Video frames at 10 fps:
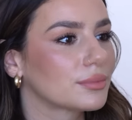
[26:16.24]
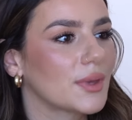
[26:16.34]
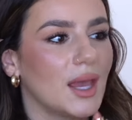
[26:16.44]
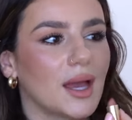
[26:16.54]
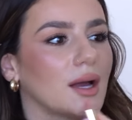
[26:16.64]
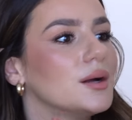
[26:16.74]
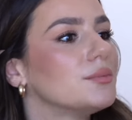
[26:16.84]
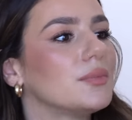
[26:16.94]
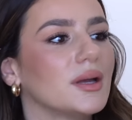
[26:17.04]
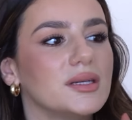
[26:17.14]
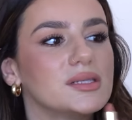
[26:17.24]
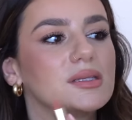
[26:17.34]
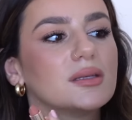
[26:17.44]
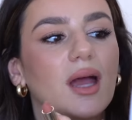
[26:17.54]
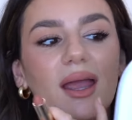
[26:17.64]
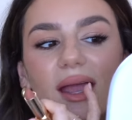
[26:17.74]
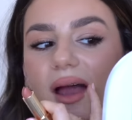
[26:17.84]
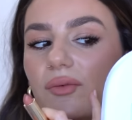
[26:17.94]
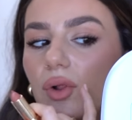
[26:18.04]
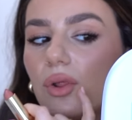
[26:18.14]
Yeah, I just, I
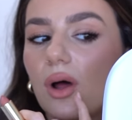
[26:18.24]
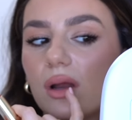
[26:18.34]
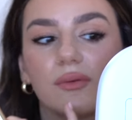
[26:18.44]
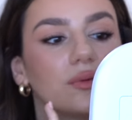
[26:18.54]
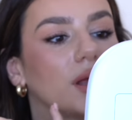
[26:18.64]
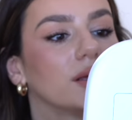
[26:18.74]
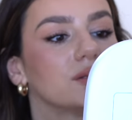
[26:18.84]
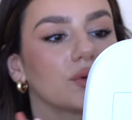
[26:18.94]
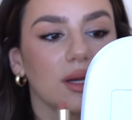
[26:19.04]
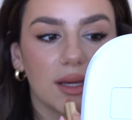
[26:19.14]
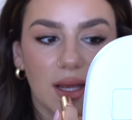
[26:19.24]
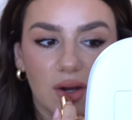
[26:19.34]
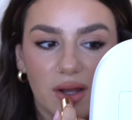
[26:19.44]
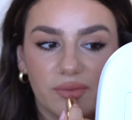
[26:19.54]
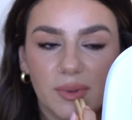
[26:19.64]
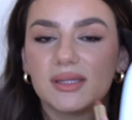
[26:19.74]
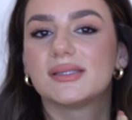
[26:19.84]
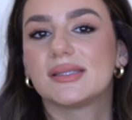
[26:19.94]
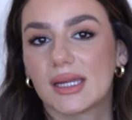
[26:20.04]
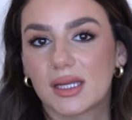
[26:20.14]
have a lot of lines right now. I've been
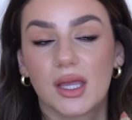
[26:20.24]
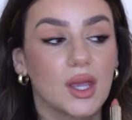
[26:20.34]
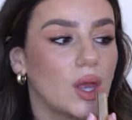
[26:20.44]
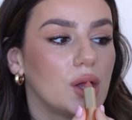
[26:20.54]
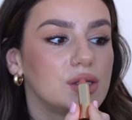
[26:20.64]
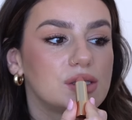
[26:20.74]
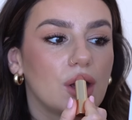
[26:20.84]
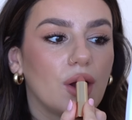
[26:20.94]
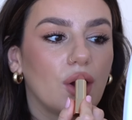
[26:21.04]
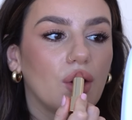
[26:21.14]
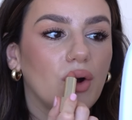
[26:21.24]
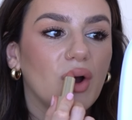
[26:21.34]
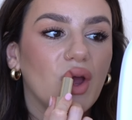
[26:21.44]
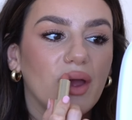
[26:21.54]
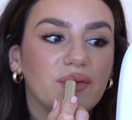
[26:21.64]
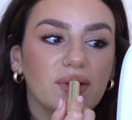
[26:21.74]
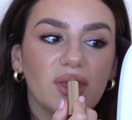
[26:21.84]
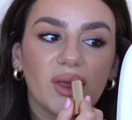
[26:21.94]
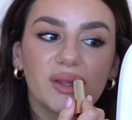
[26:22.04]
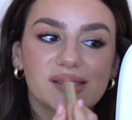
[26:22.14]
sick. So
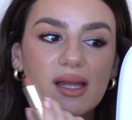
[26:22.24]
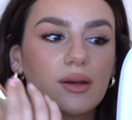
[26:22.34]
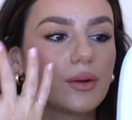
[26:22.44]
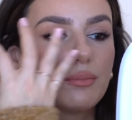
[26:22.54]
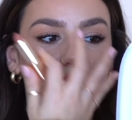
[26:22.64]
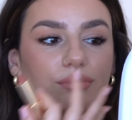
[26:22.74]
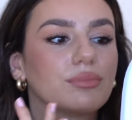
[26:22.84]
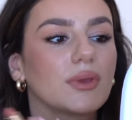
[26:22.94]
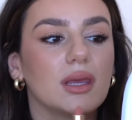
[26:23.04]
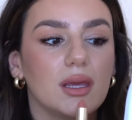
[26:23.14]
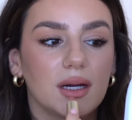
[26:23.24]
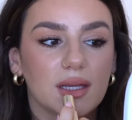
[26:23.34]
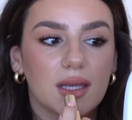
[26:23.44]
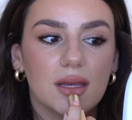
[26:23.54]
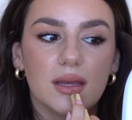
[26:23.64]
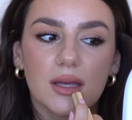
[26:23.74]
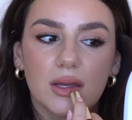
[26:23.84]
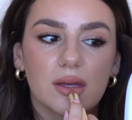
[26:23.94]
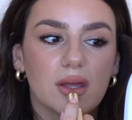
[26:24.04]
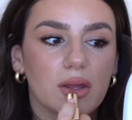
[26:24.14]
everything is kind of yucky,
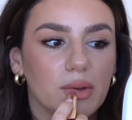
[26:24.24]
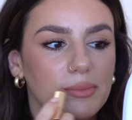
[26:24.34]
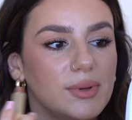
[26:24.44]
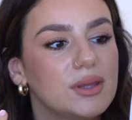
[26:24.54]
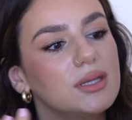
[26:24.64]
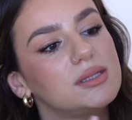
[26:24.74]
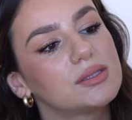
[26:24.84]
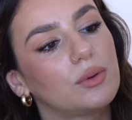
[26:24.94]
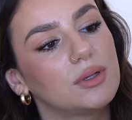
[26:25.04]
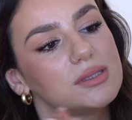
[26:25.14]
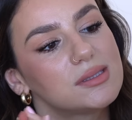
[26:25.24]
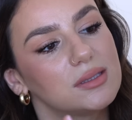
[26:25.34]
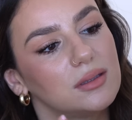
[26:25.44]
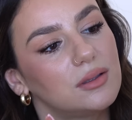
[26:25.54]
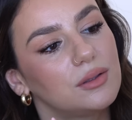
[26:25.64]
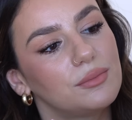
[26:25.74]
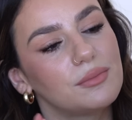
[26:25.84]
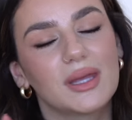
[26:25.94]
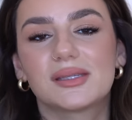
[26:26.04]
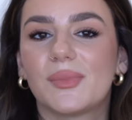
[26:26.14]
but this one still
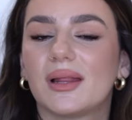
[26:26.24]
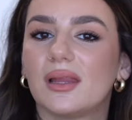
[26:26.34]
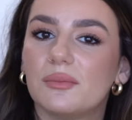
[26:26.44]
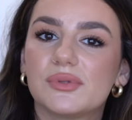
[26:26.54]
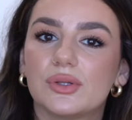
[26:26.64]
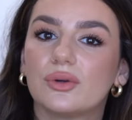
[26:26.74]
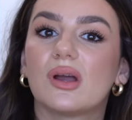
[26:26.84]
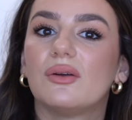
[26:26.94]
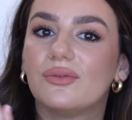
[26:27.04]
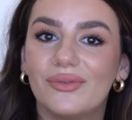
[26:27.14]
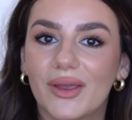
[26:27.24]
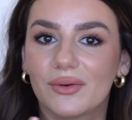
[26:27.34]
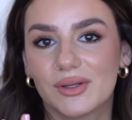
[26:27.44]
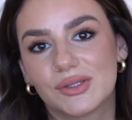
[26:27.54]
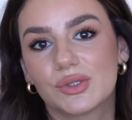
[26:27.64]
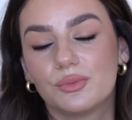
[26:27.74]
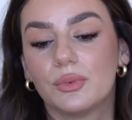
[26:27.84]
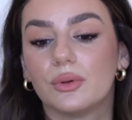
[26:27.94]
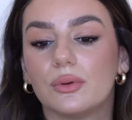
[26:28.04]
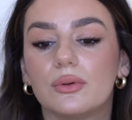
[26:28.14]
makes my lips look very
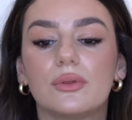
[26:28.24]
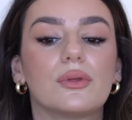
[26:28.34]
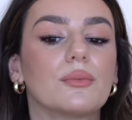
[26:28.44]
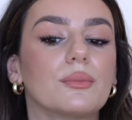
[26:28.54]
smooth.